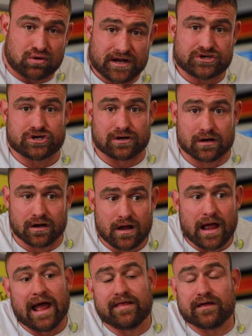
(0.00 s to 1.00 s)
pressure
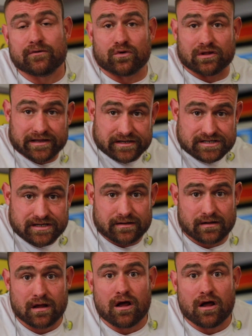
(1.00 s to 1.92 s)
and then release it,